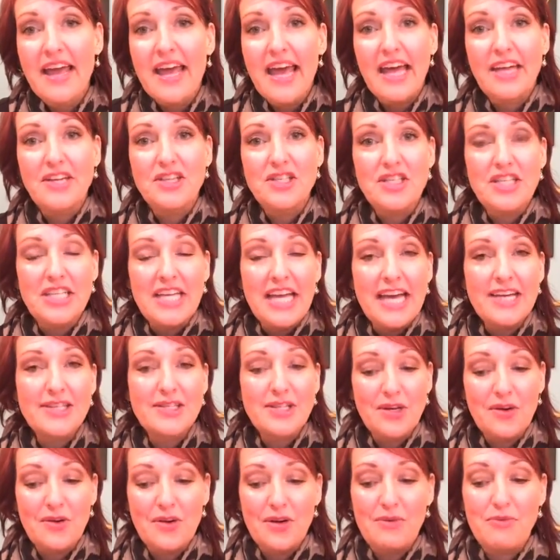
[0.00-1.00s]
and she has a
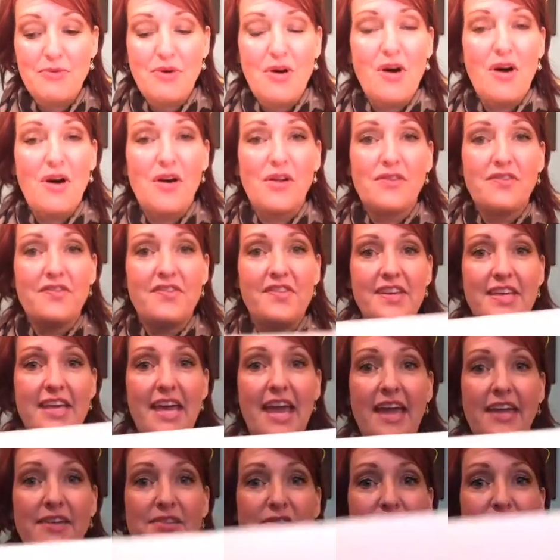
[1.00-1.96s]
group called VA